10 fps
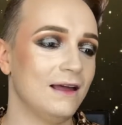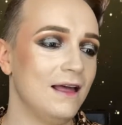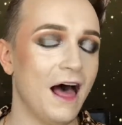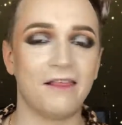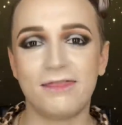
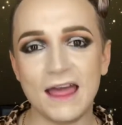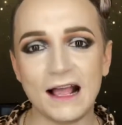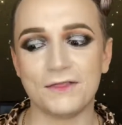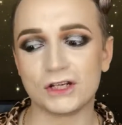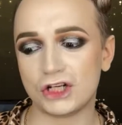a thing on
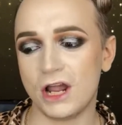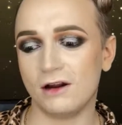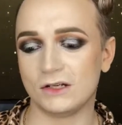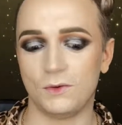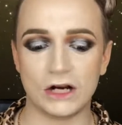this channel
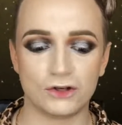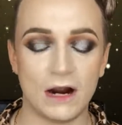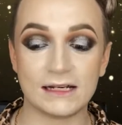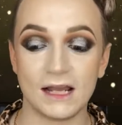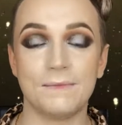to where I try a
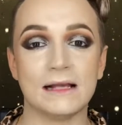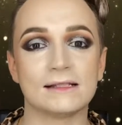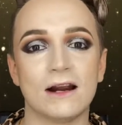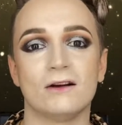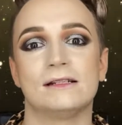ton of
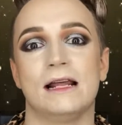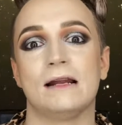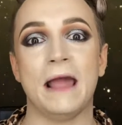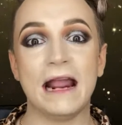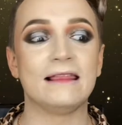mascaras and end up
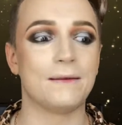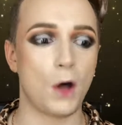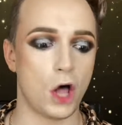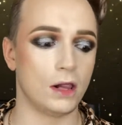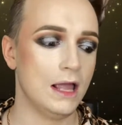hating them
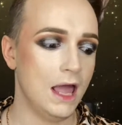all.